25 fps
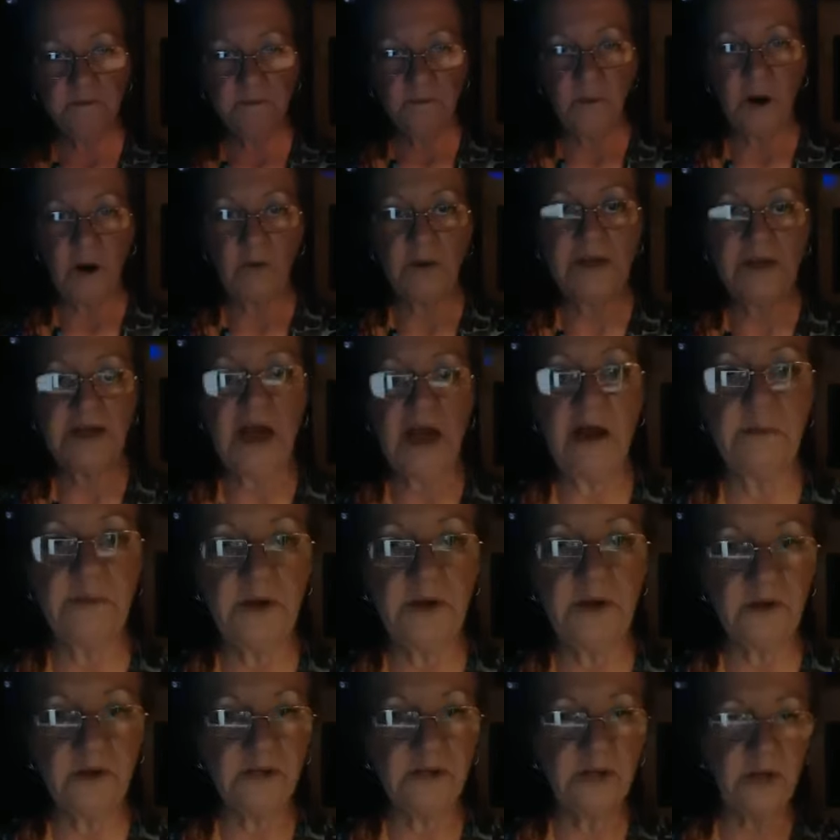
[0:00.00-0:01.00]
we came here
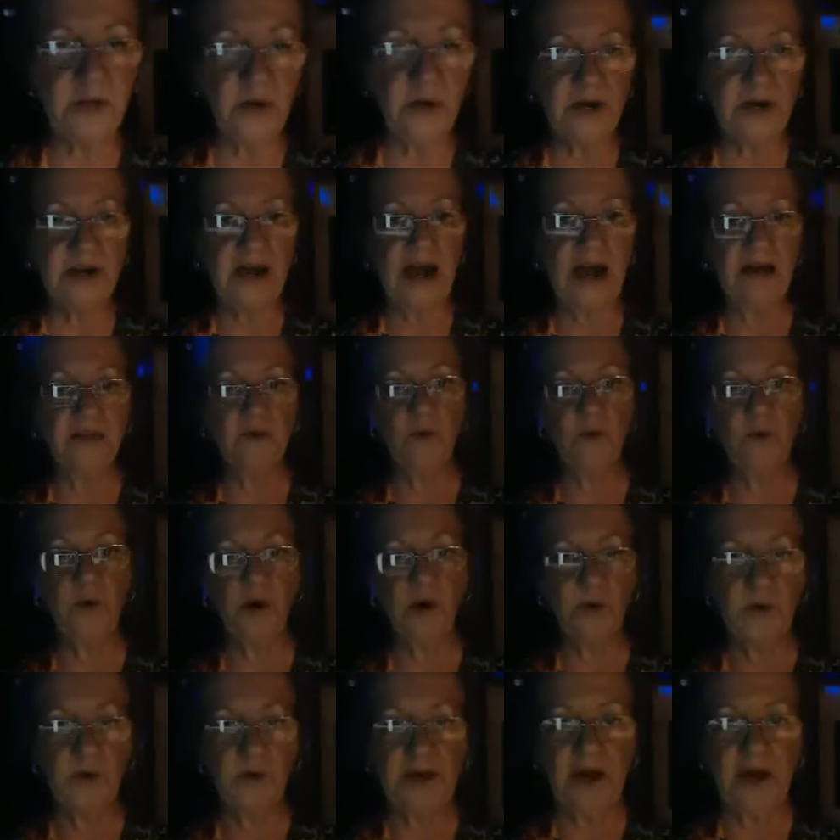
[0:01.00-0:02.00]
to do today, the work
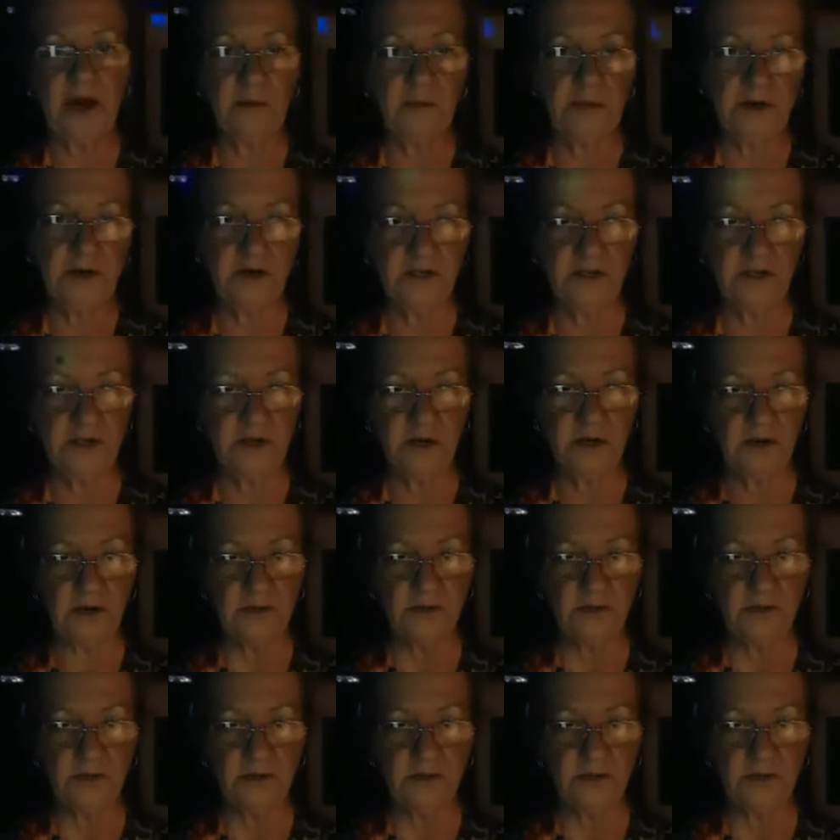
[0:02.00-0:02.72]
we came here to do.